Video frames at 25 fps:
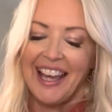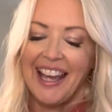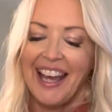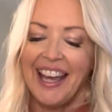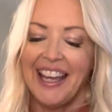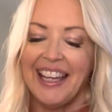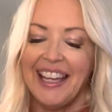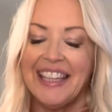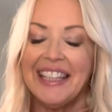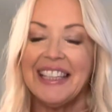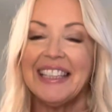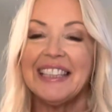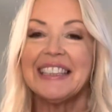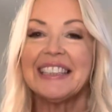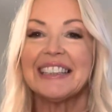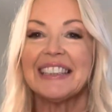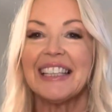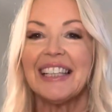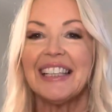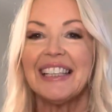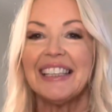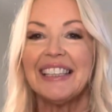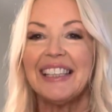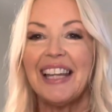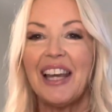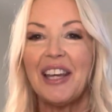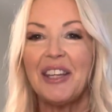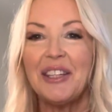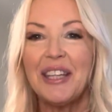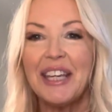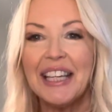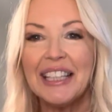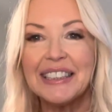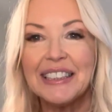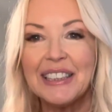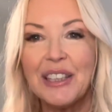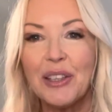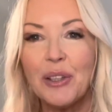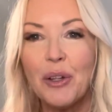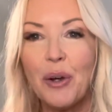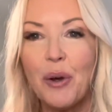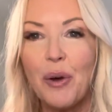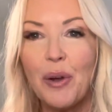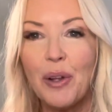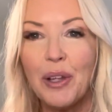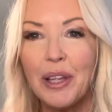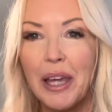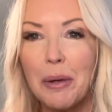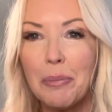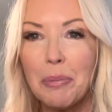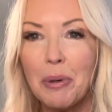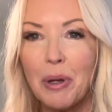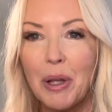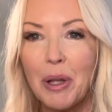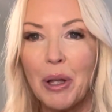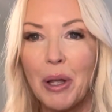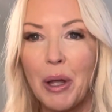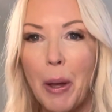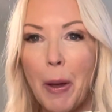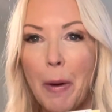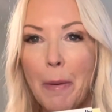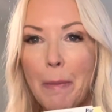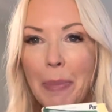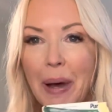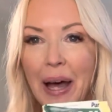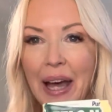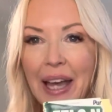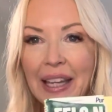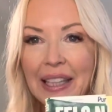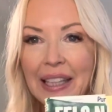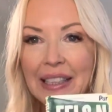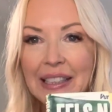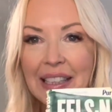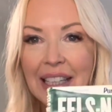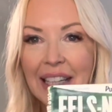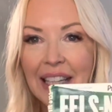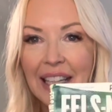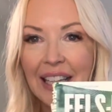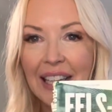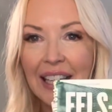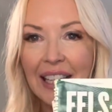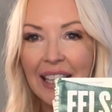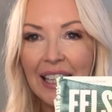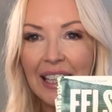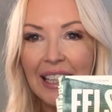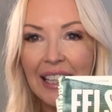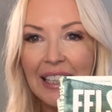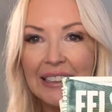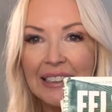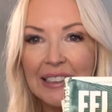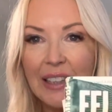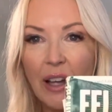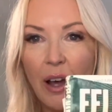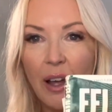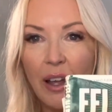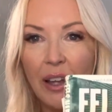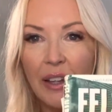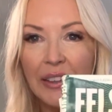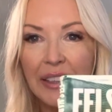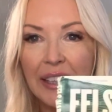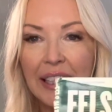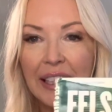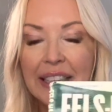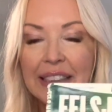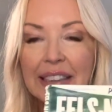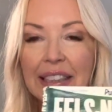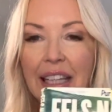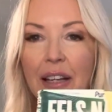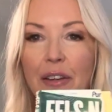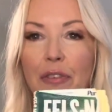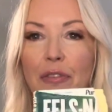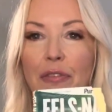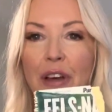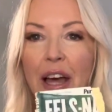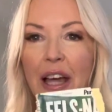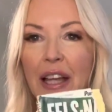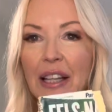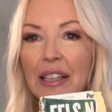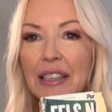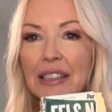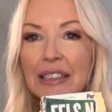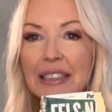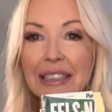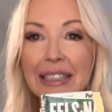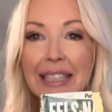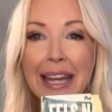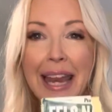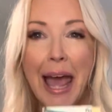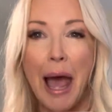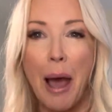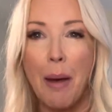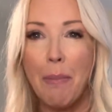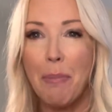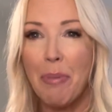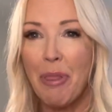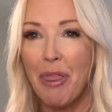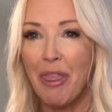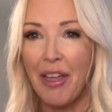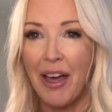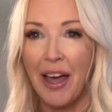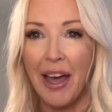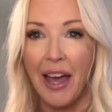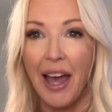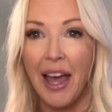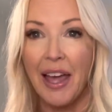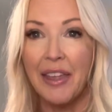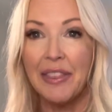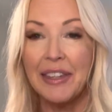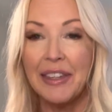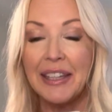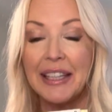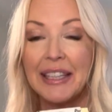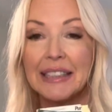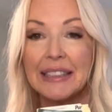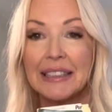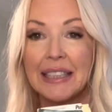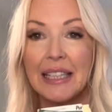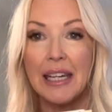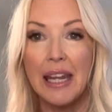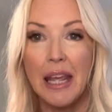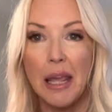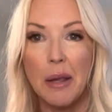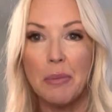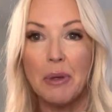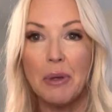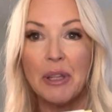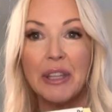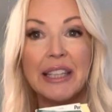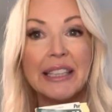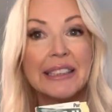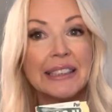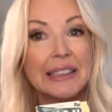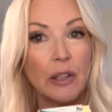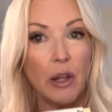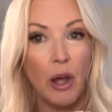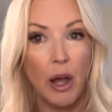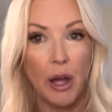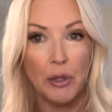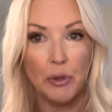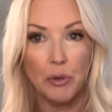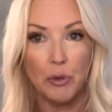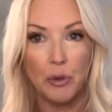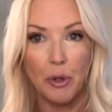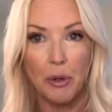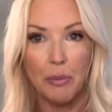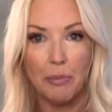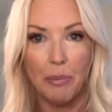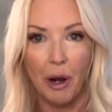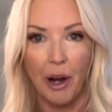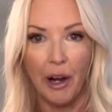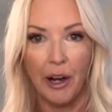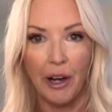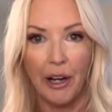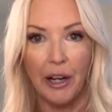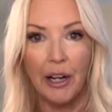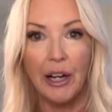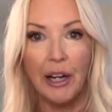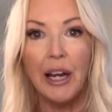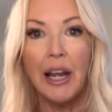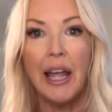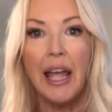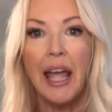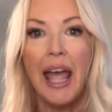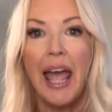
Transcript: is, now you can't see the whole label, but it's like Fell's Naphtha, I think is the name of this laundry bar.